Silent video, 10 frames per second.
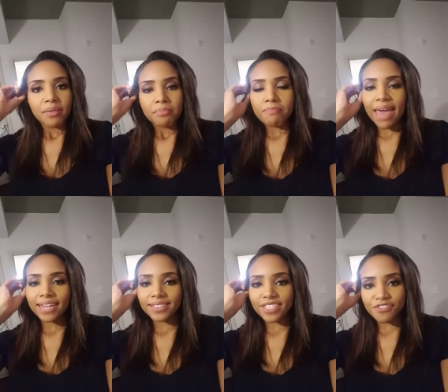
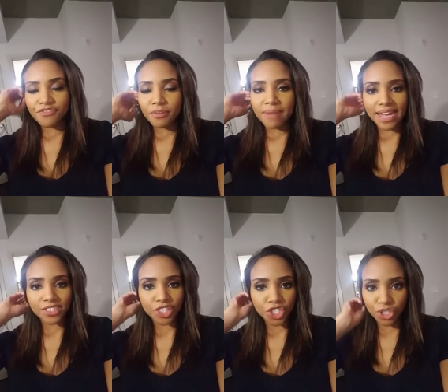Madison from
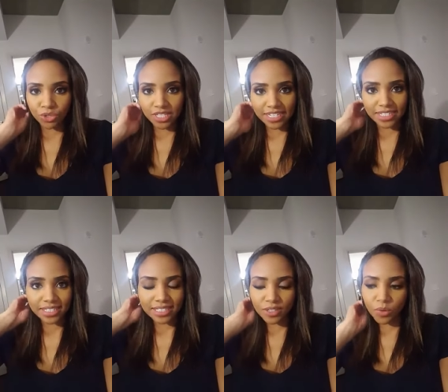
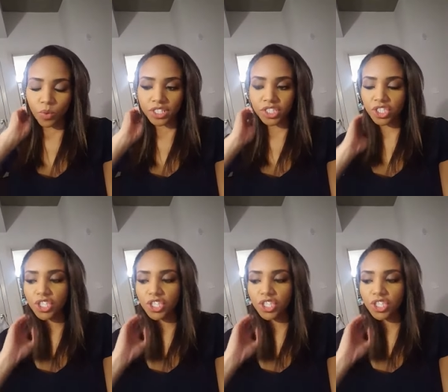Massachusetts wants to